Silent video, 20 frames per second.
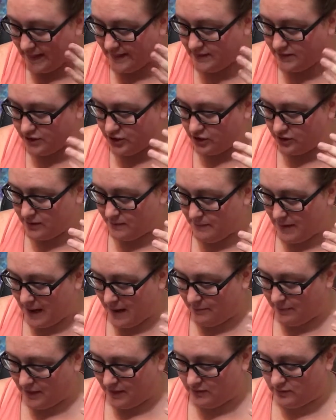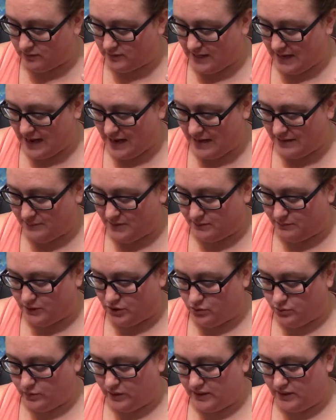Insert the map panel tabs
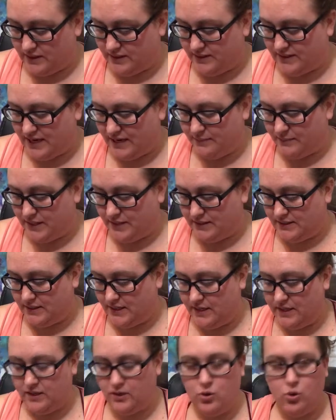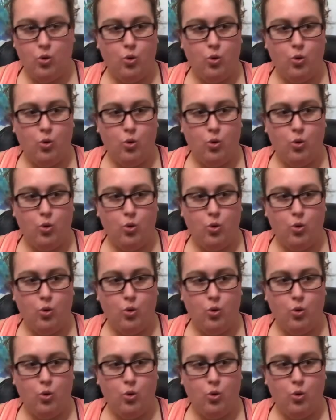between the segments in